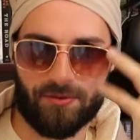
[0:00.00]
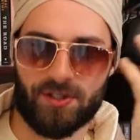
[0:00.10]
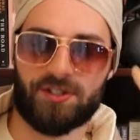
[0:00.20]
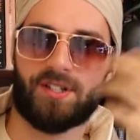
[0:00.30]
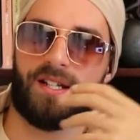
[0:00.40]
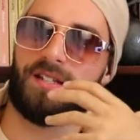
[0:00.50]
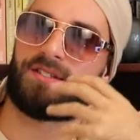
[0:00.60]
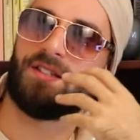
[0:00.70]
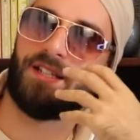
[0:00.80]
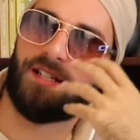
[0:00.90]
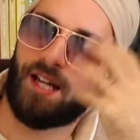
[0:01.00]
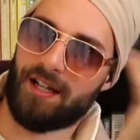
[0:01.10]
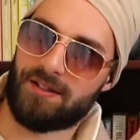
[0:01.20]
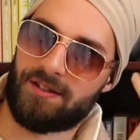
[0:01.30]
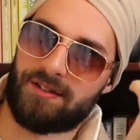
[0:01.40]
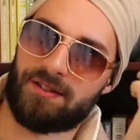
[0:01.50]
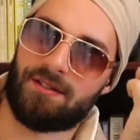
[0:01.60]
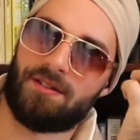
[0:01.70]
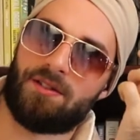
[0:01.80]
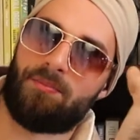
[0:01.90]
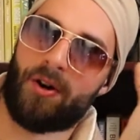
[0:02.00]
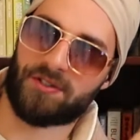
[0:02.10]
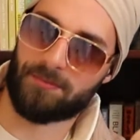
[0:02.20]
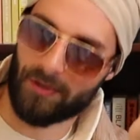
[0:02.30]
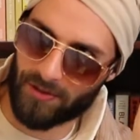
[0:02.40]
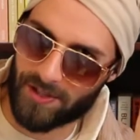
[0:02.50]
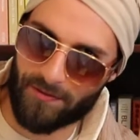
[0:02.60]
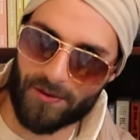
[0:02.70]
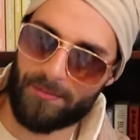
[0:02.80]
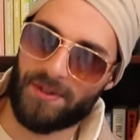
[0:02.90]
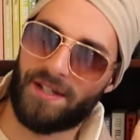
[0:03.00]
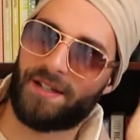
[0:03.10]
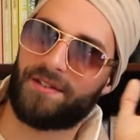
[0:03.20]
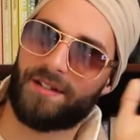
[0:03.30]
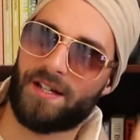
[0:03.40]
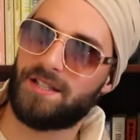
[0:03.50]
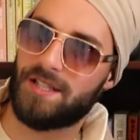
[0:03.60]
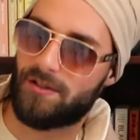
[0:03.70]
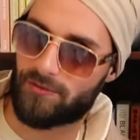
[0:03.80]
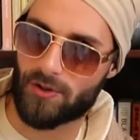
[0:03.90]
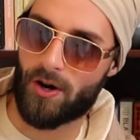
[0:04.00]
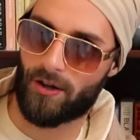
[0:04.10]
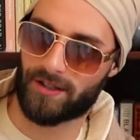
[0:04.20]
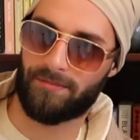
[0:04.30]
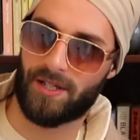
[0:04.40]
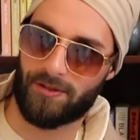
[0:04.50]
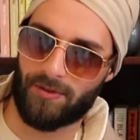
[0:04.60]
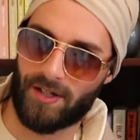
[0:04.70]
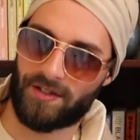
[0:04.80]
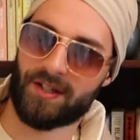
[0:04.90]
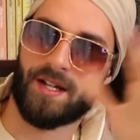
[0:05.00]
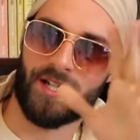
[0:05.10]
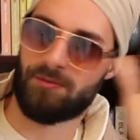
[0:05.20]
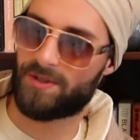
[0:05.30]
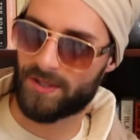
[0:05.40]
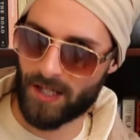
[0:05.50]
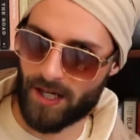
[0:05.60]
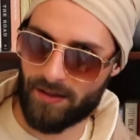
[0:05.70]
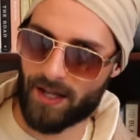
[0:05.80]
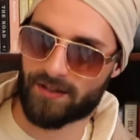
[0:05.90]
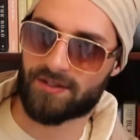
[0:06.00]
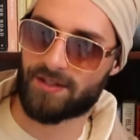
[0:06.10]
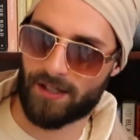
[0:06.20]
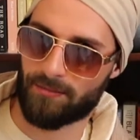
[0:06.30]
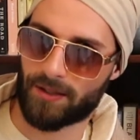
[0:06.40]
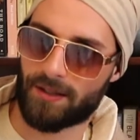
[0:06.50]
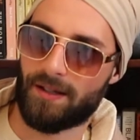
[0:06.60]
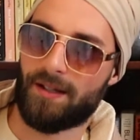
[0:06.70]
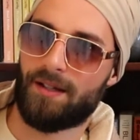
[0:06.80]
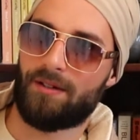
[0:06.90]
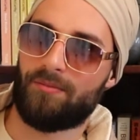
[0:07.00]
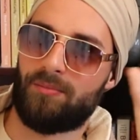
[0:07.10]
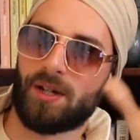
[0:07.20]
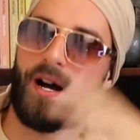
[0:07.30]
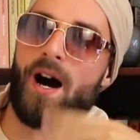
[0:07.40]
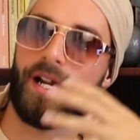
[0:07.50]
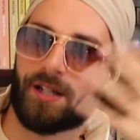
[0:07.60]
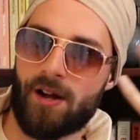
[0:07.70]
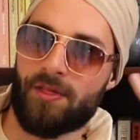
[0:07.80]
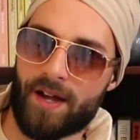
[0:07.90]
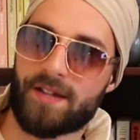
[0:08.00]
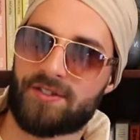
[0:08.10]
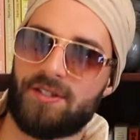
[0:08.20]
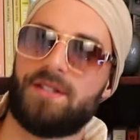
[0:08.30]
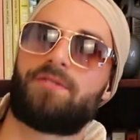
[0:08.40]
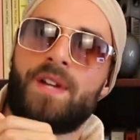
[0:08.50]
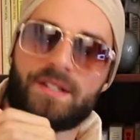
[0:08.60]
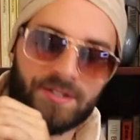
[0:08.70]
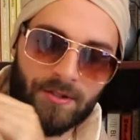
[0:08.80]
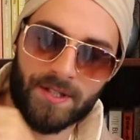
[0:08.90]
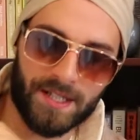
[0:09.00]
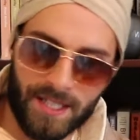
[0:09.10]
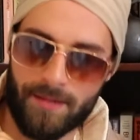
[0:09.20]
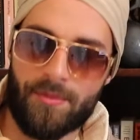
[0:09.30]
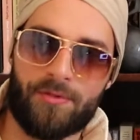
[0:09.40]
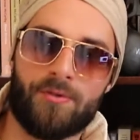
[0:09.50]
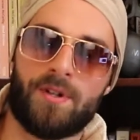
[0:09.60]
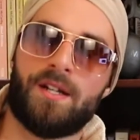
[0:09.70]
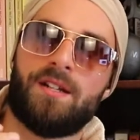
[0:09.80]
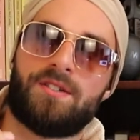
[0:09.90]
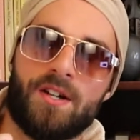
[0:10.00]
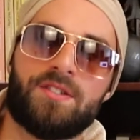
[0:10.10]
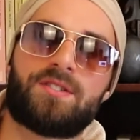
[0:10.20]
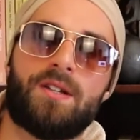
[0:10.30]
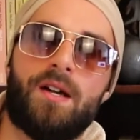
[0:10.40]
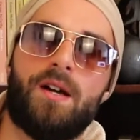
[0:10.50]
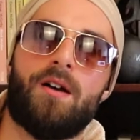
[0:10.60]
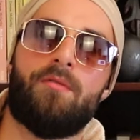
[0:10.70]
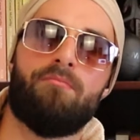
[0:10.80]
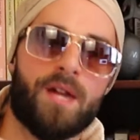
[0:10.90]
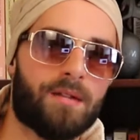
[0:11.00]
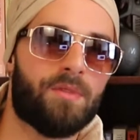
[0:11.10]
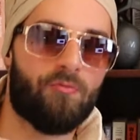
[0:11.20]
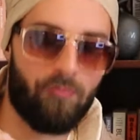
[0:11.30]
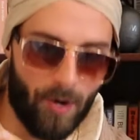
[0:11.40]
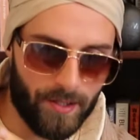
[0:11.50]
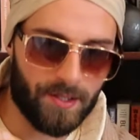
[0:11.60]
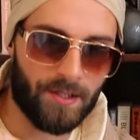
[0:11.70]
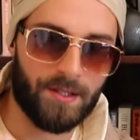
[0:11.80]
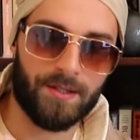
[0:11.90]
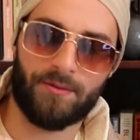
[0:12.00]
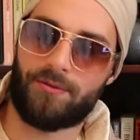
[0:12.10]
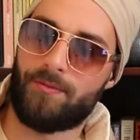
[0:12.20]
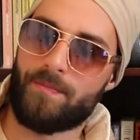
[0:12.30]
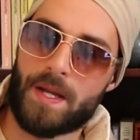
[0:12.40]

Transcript: religion, it's that he hated the possibility of there being the idea of God in many ways. He would deny that statement, but I got that sense. That certainly came through, and it does make me wonder if